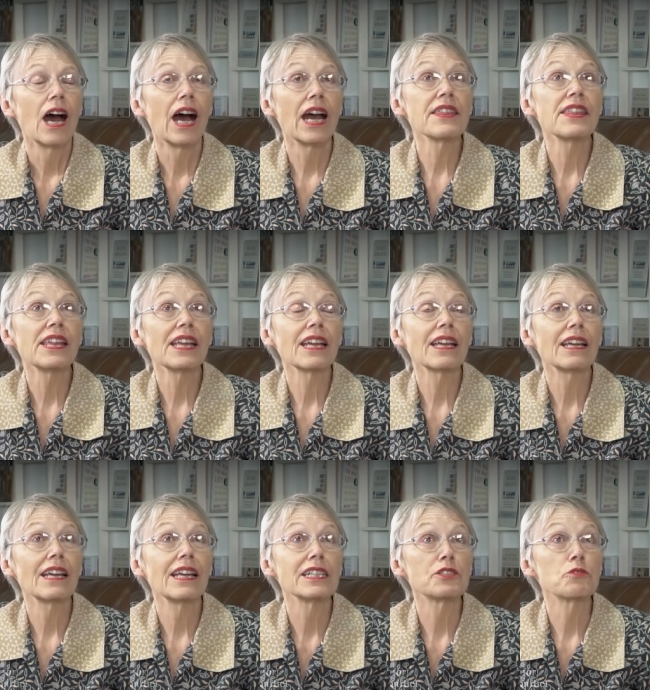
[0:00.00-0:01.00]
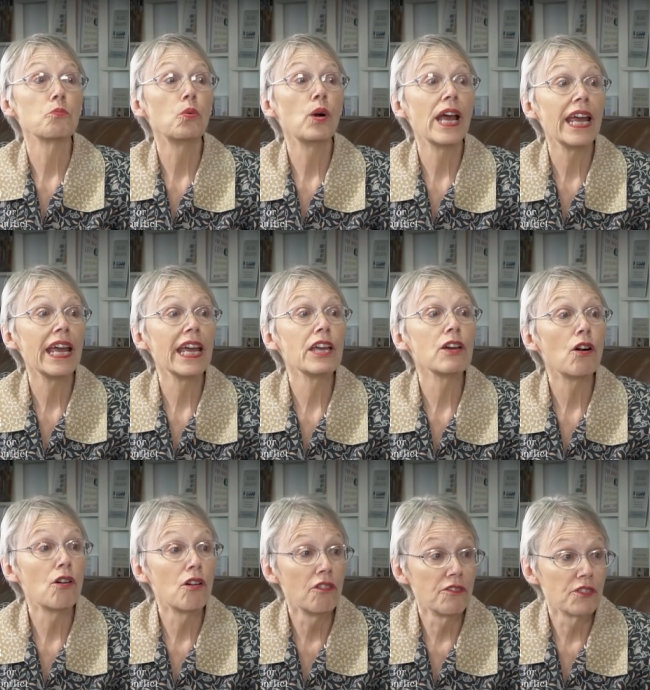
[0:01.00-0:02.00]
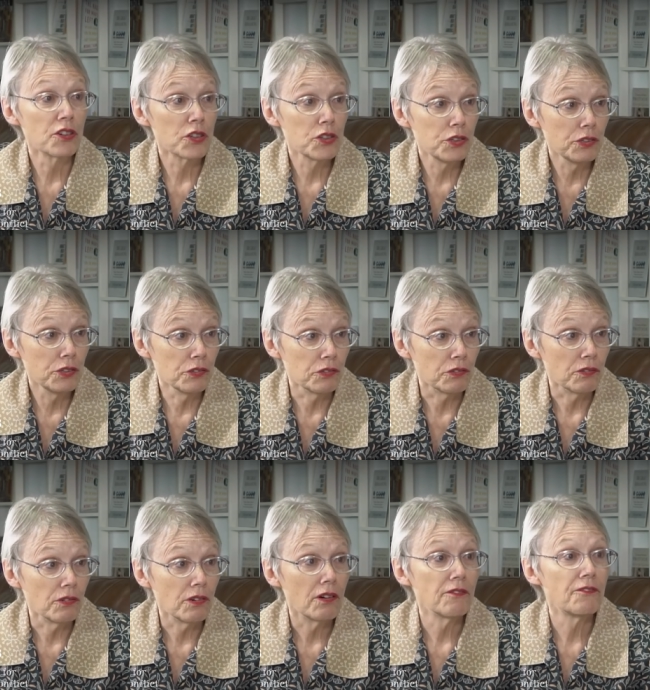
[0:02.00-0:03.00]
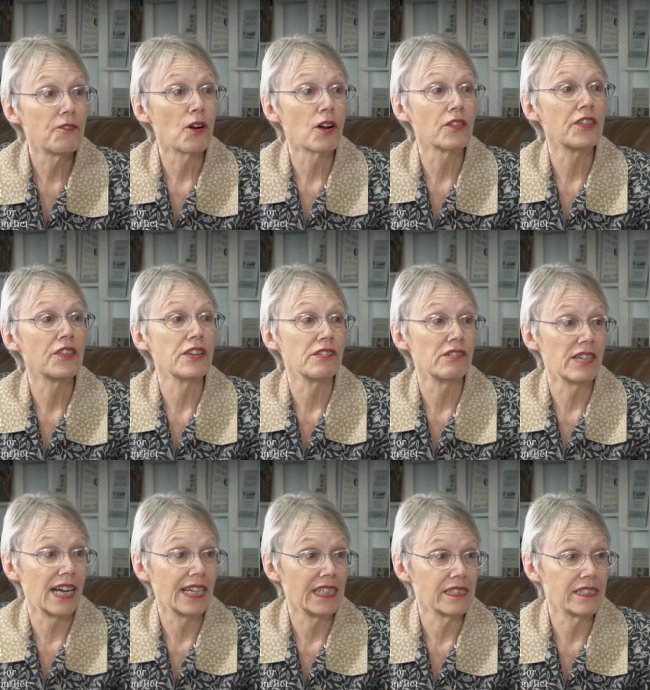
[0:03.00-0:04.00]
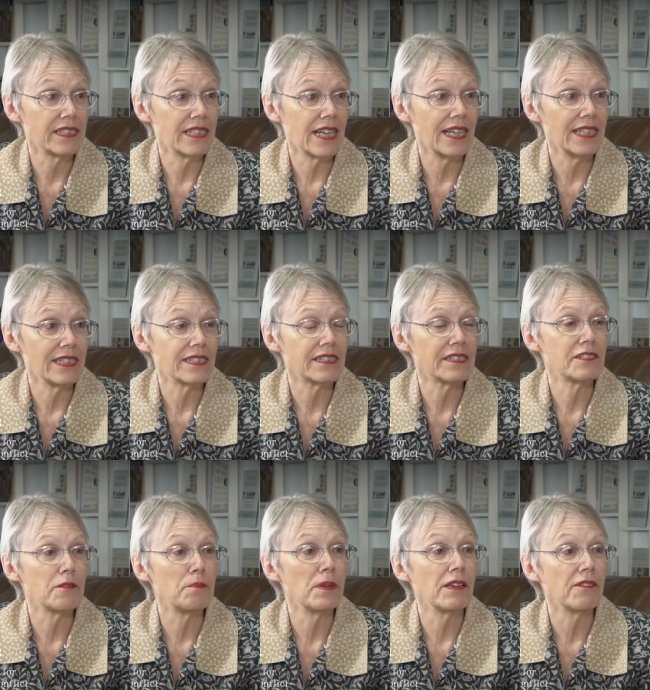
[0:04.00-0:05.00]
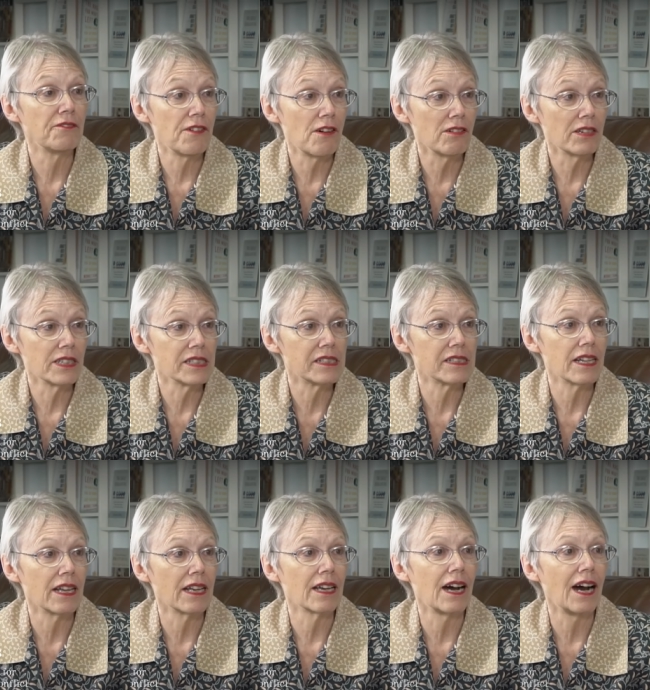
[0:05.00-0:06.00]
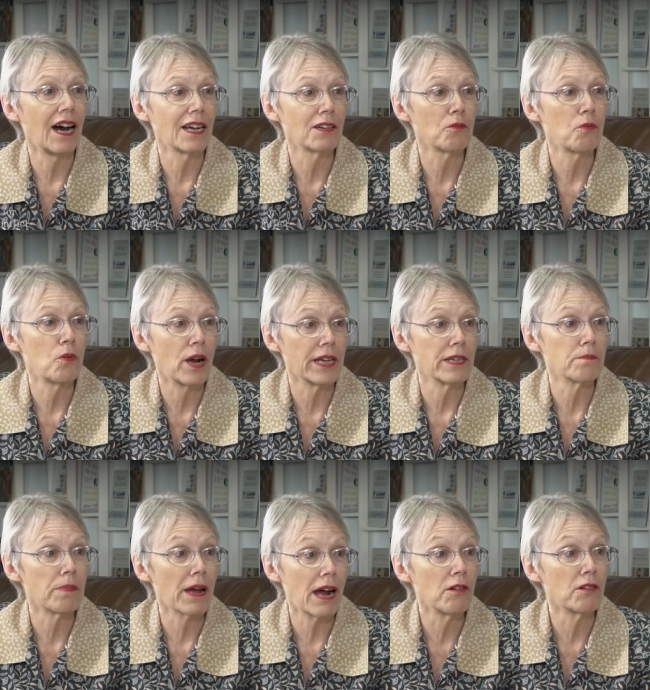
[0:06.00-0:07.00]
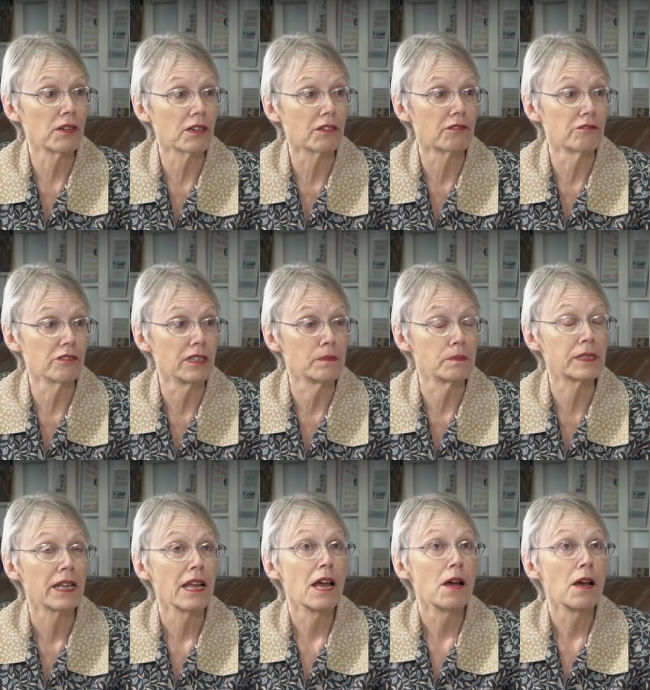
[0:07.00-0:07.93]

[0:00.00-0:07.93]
I think it's way overdue for the United States to be focusing on white power groups.